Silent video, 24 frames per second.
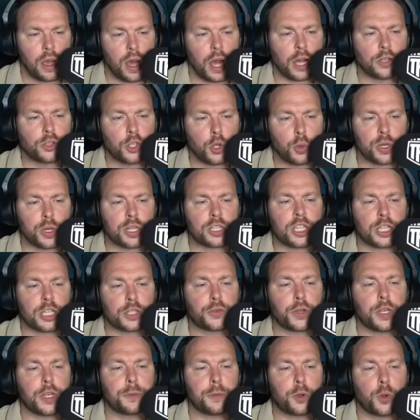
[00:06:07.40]
I do want to touch
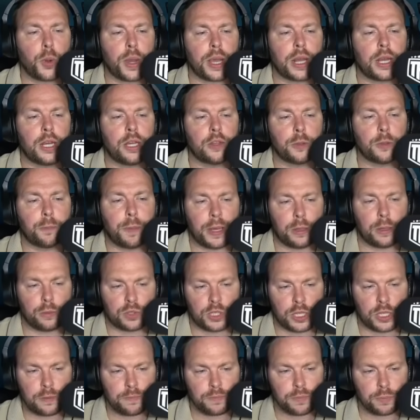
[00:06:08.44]
very quickly on the
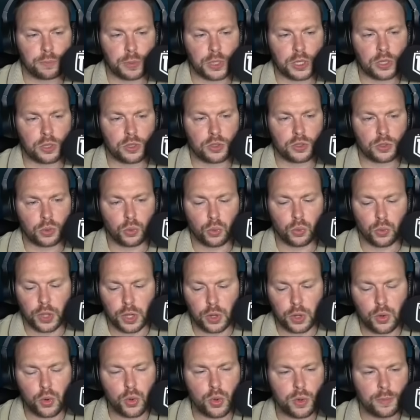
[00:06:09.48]
penalty because
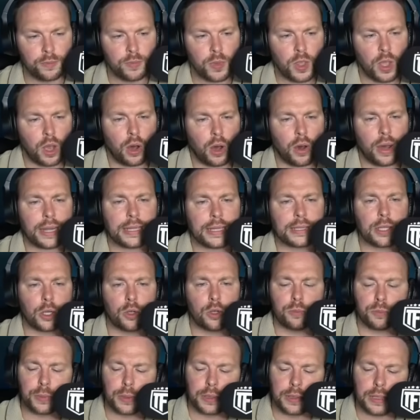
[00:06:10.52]
although I
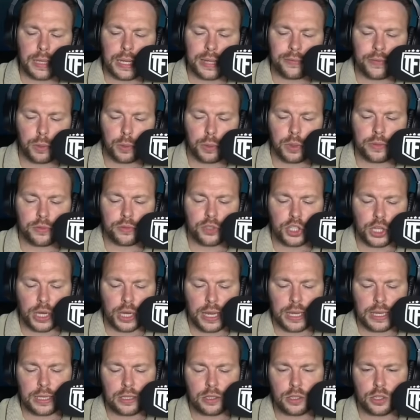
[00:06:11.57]
don't believe it would have
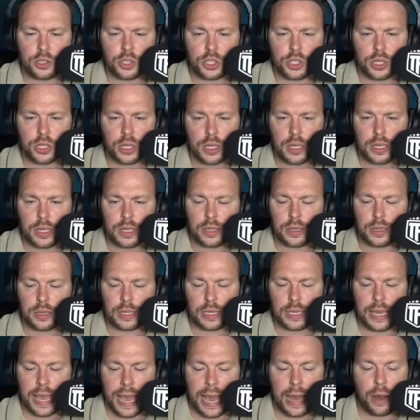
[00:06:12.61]
changed
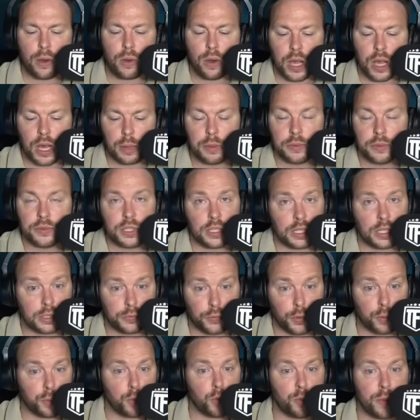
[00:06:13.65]
the outcome of today's
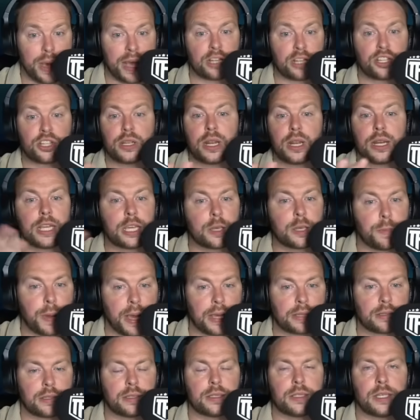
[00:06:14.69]
football match in any
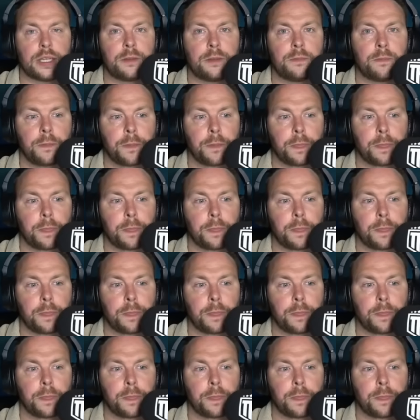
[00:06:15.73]
capacity,